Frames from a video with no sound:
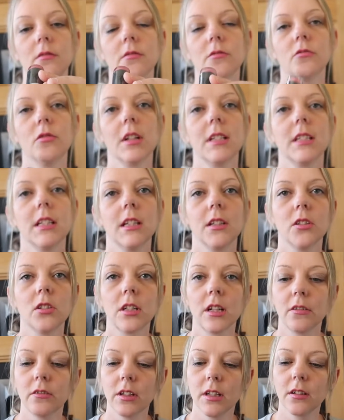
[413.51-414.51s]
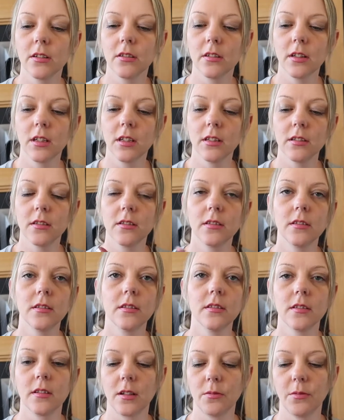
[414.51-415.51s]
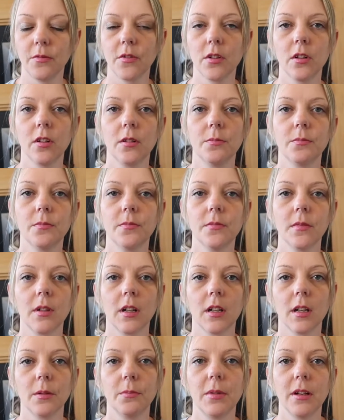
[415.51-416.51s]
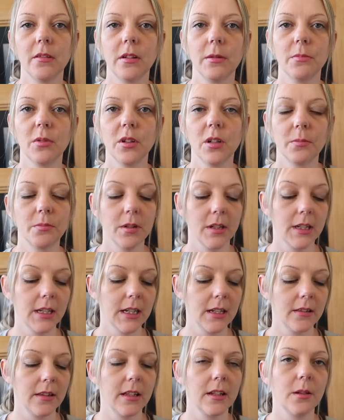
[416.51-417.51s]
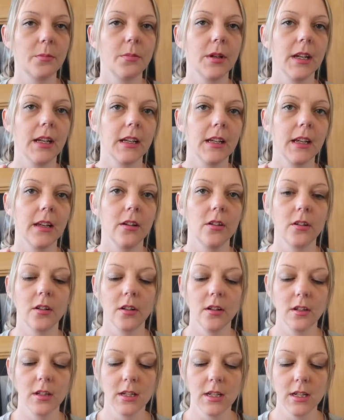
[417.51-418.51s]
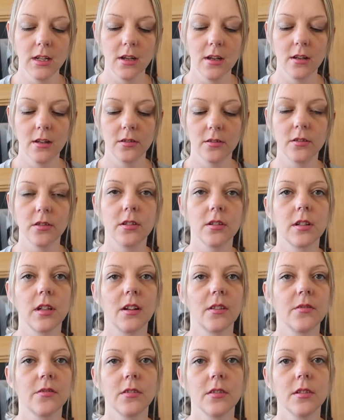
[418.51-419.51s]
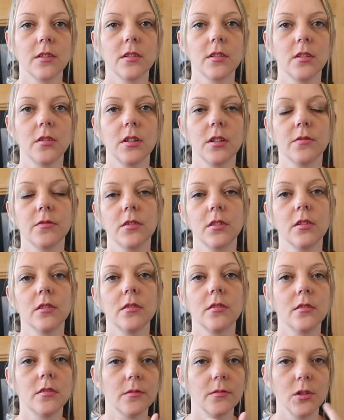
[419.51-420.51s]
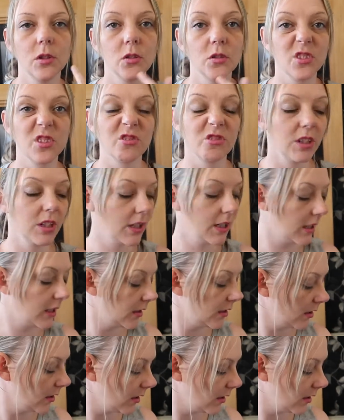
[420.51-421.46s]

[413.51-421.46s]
ready cherry colour so we've got a, like a berry purpley and then a pinky colour just to have two different looks really